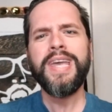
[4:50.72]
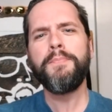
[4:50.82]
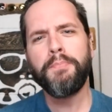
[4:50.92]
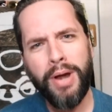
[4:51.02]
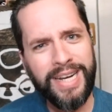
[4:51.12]

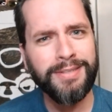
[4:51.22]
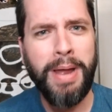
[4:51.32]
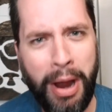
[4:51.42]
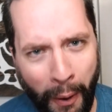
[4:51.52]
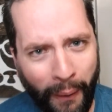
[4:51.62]
it breaks
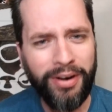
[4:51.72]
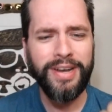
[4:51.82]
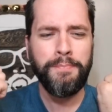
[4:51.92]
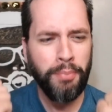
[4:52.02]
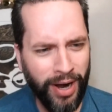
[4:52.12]
my
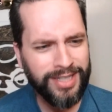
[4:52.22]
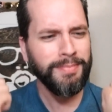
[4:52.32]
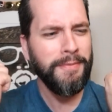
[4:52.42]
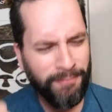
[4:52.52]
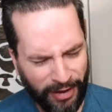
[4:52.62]
heart. It breaks
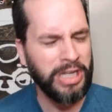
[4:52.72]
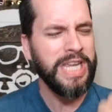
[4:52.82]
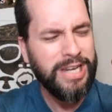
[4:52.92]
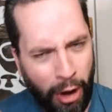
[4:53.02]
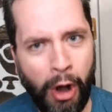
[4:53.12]
my
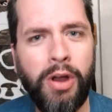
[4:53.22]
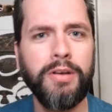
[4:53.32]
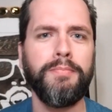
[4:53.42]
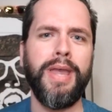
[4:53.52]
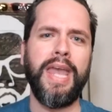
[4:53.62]
fucking
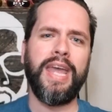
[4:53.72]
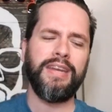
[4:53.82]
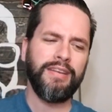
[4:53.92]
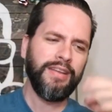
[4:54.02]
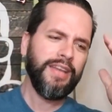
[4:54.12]
heart, man.